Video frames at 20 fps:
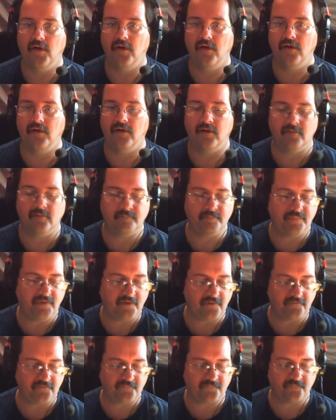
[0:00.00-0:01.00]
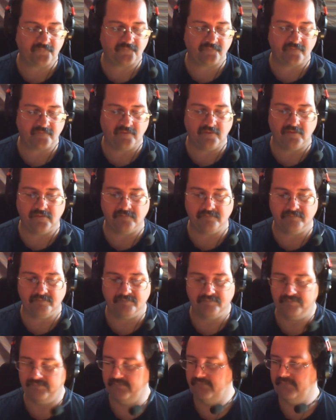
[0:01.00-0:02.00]
Apart from,
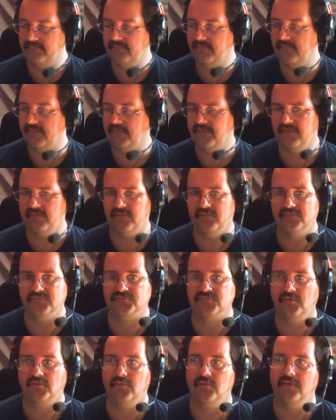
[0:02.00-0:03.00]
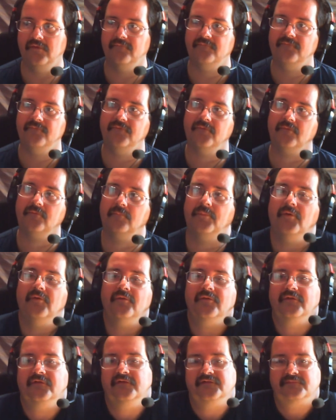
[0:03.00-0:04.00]
so if your
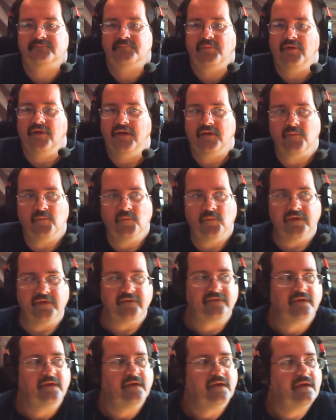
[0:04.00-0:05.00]
opponent's playing with